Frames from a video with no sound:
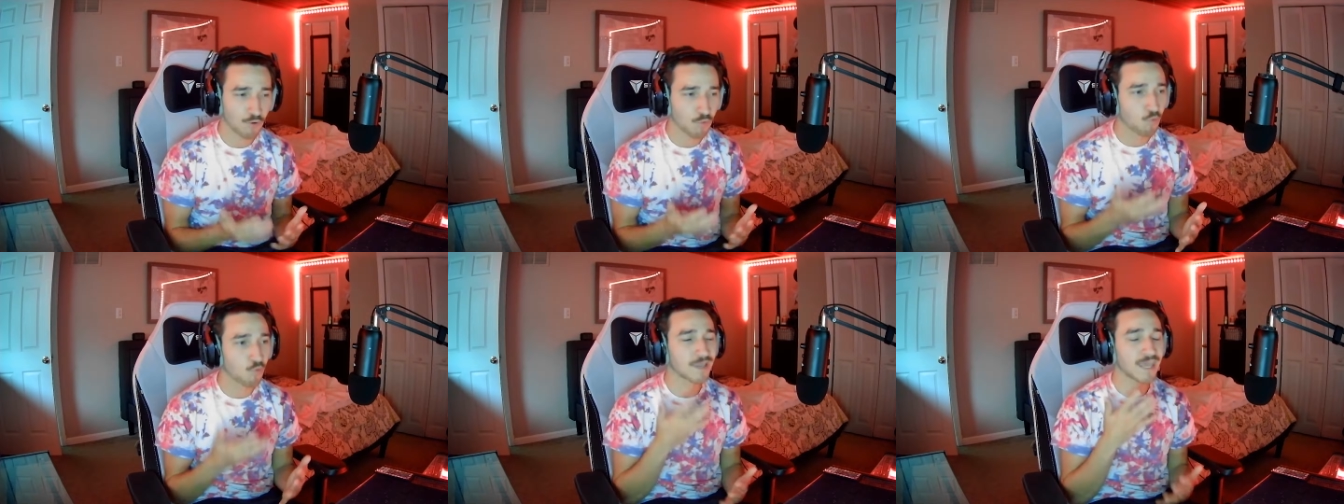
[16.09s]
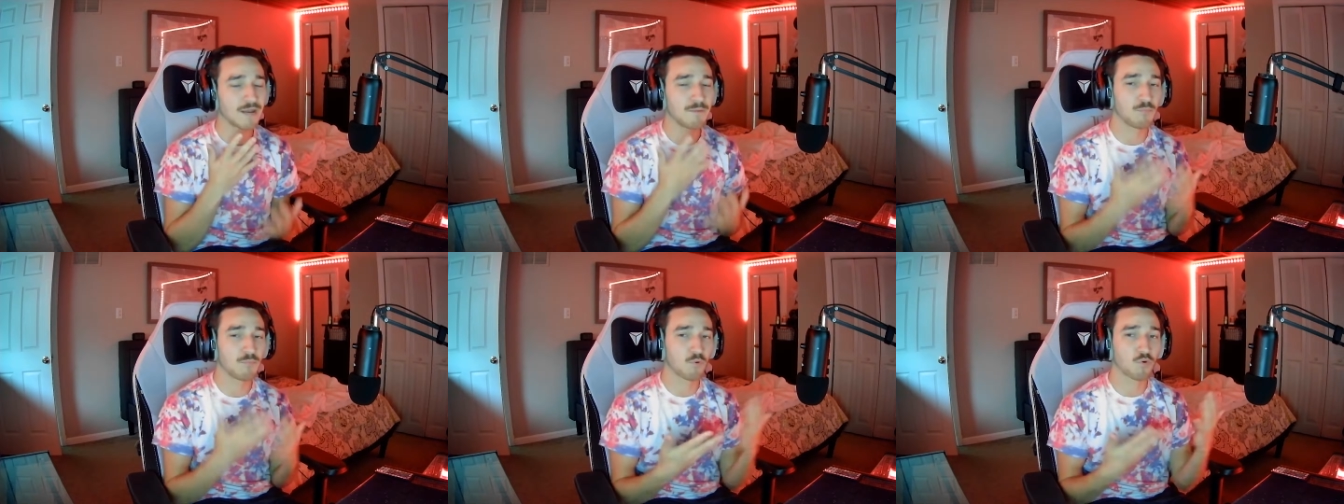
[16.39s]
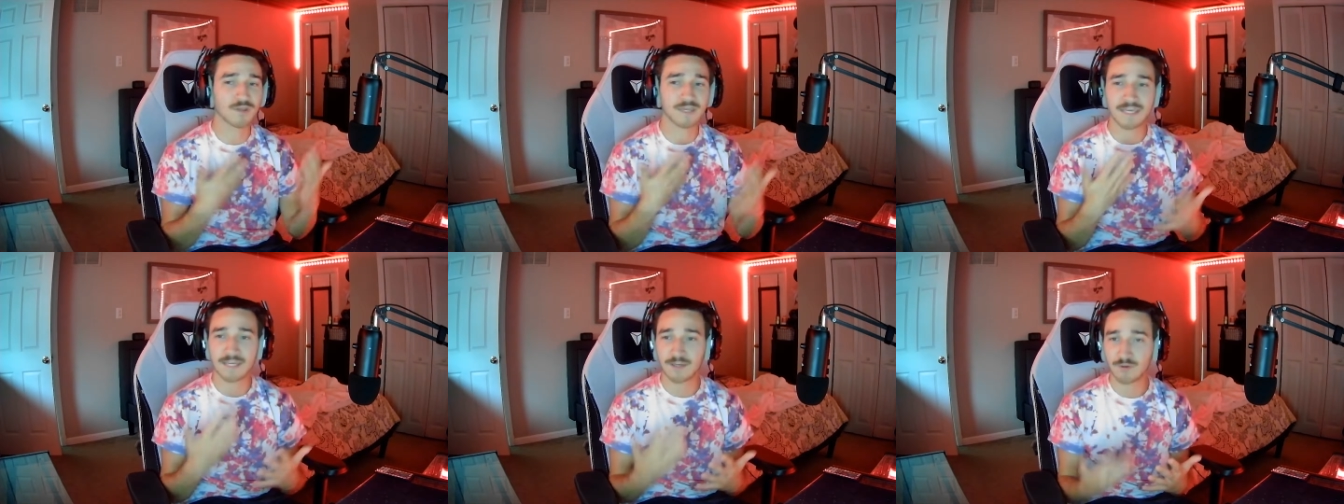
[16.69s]
or get more
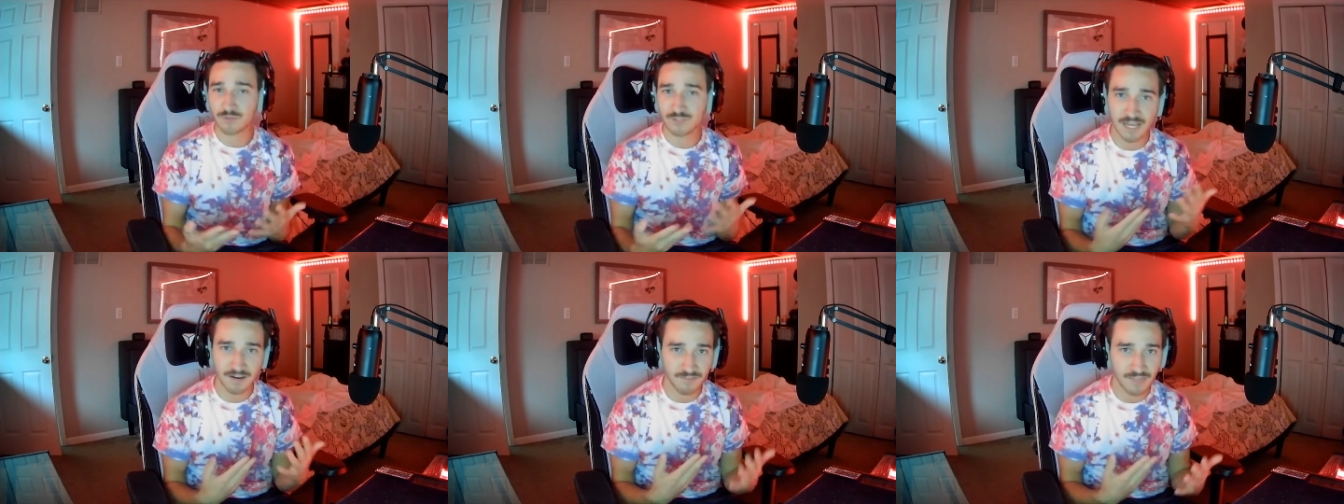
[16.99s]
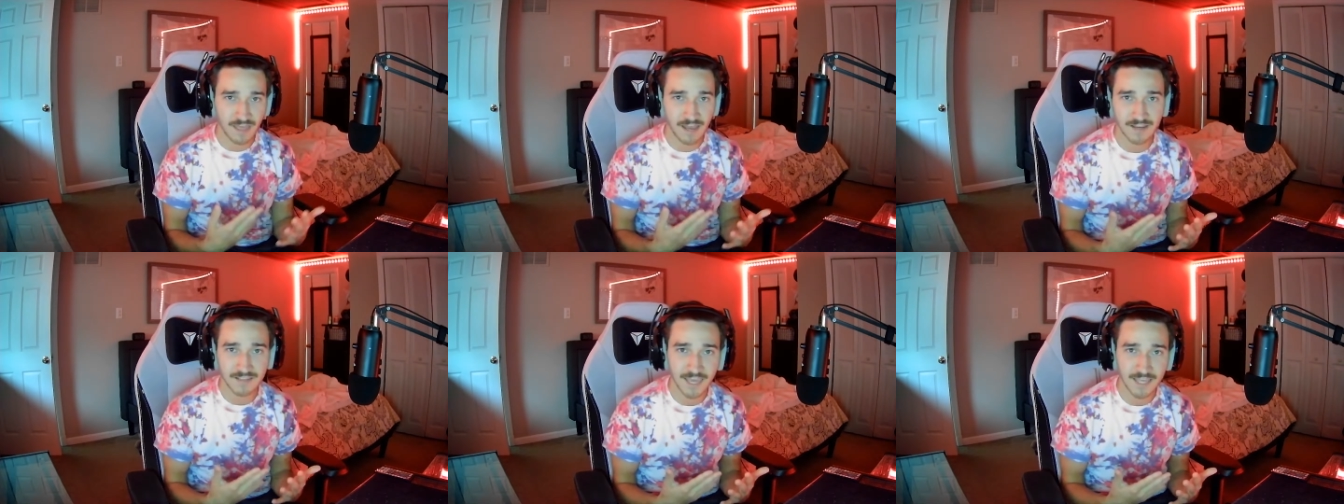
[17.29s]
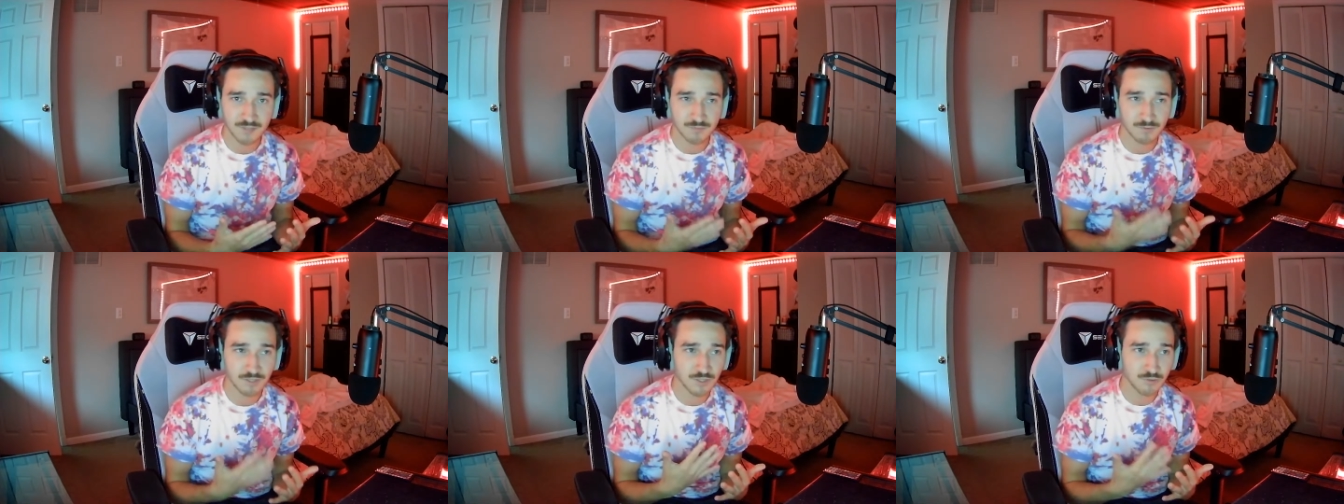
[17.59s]
kills out of that
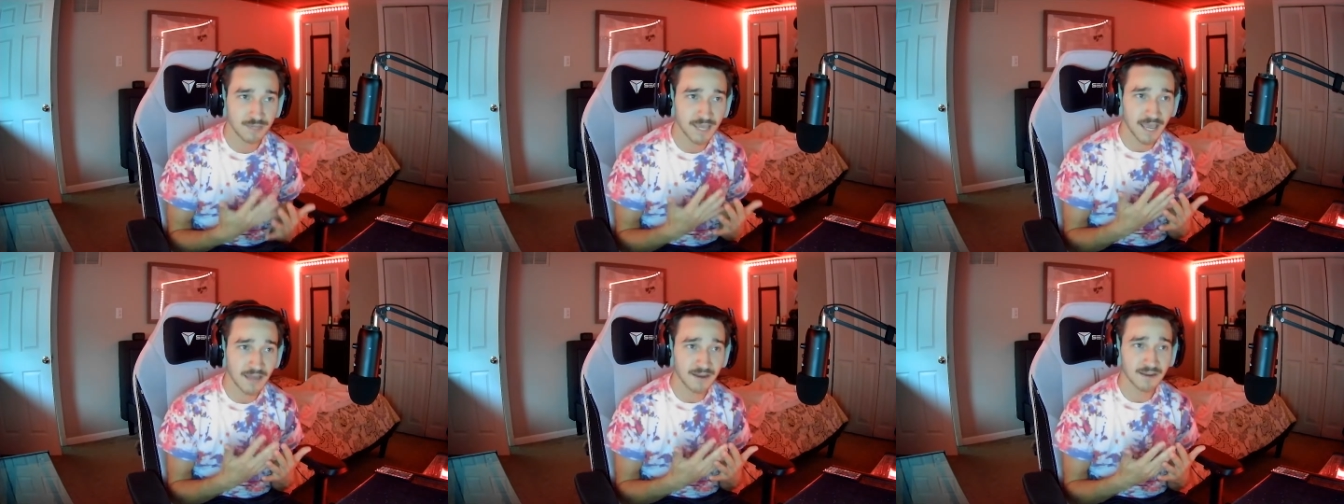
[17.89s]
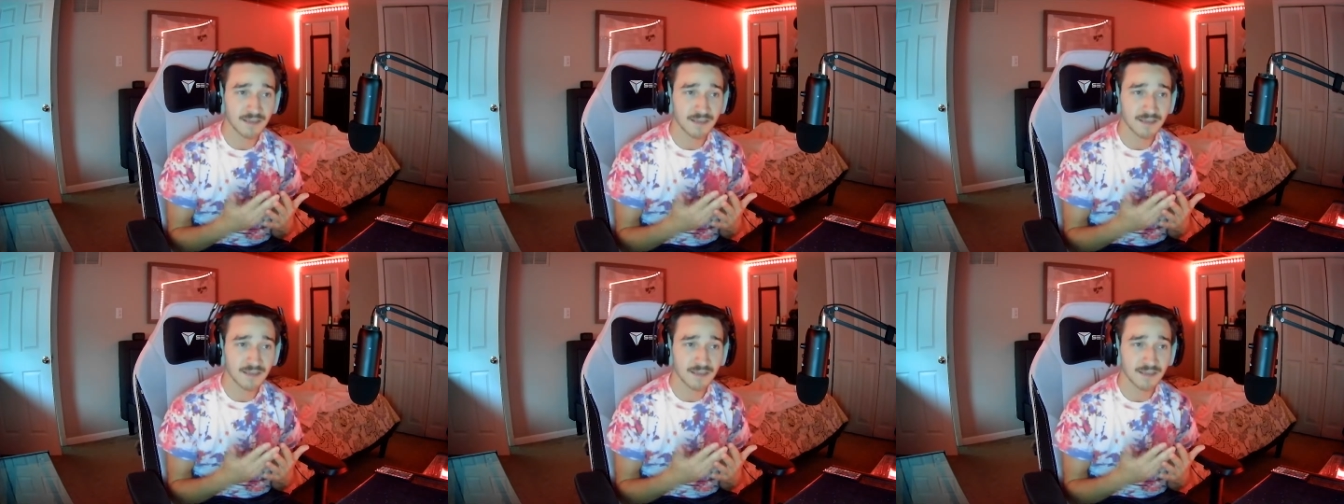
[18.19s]
engagement than you can.